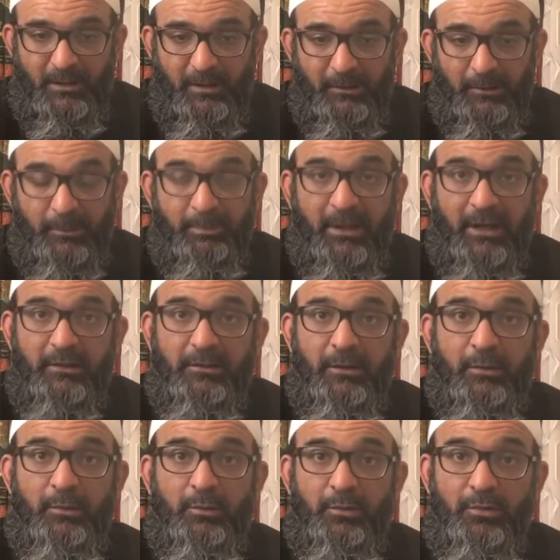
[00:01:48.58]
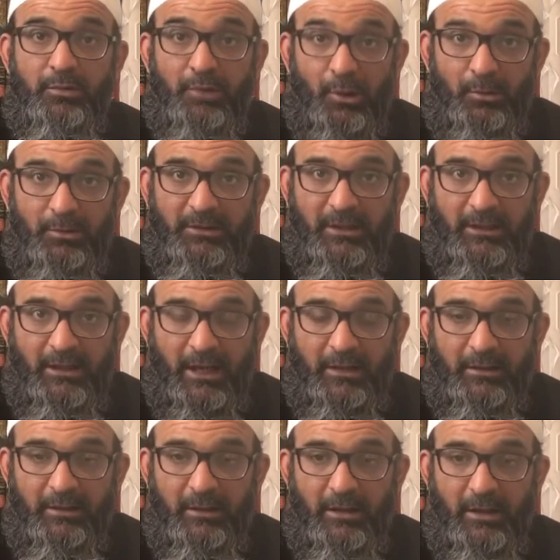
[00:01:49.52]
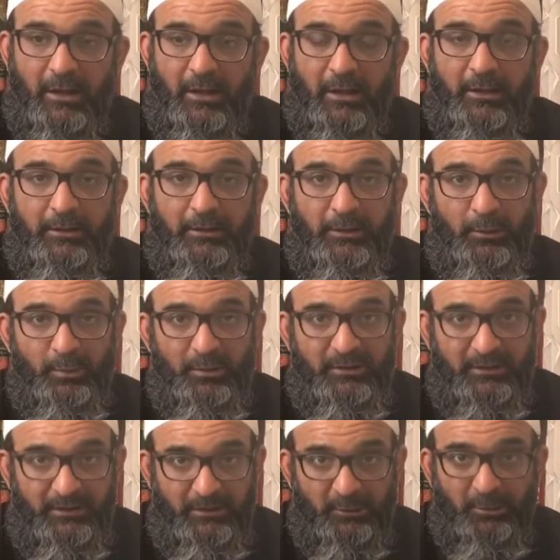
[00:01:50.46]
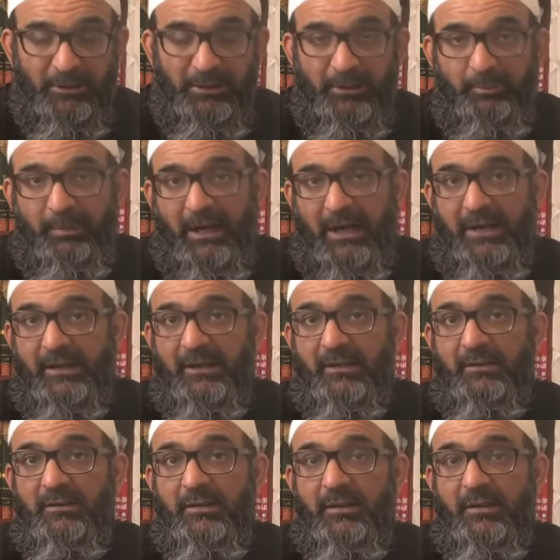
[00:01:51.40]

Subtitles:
The person who sold the land, he was equally pious.